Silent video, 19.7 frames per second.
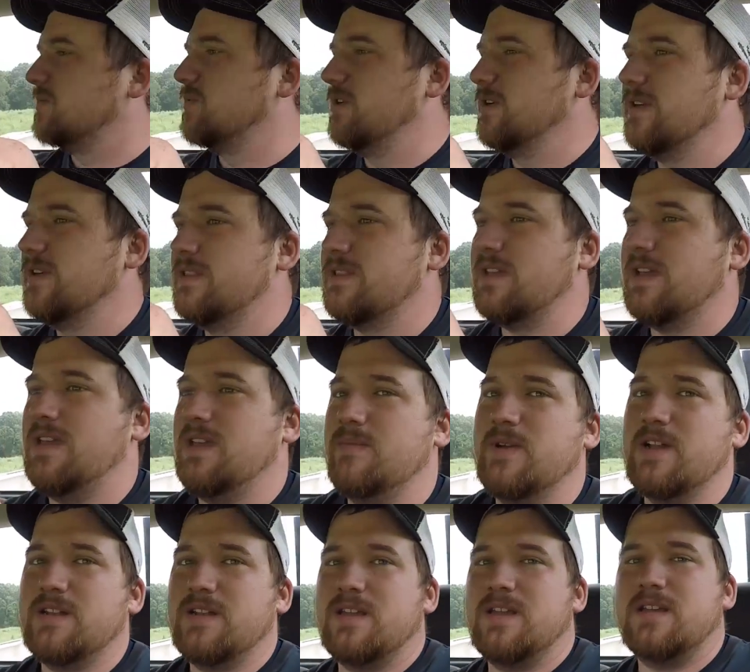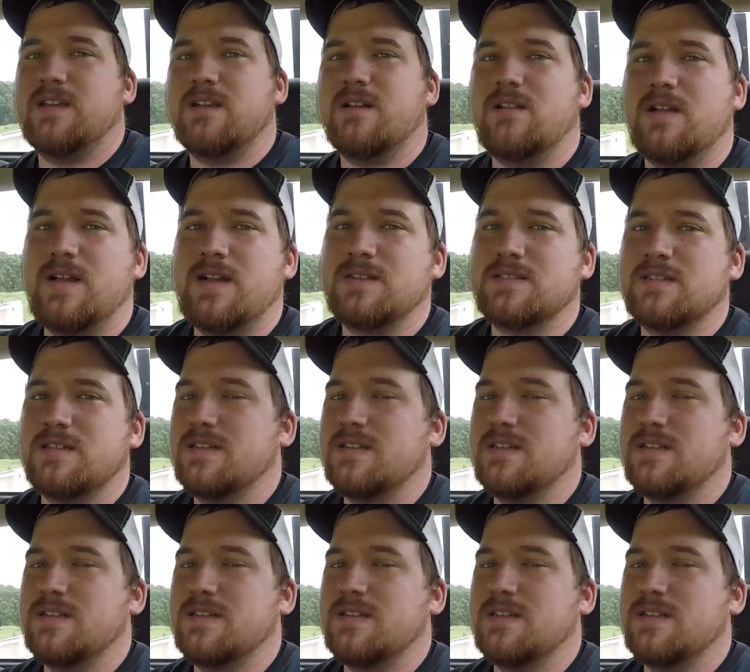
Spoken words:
one good thing about that Klaus